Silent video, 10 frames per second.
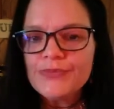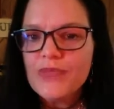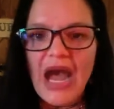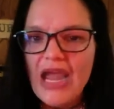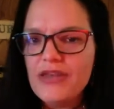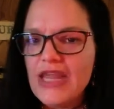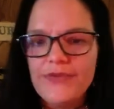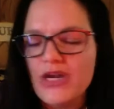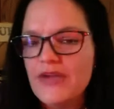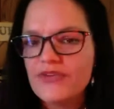I
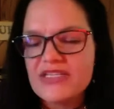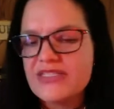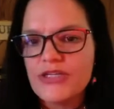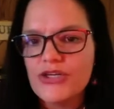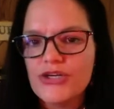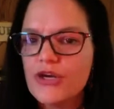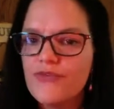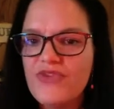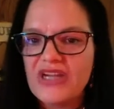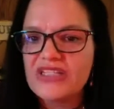never have considered her a
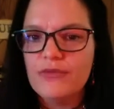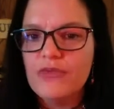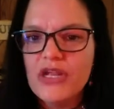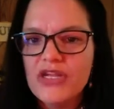victim,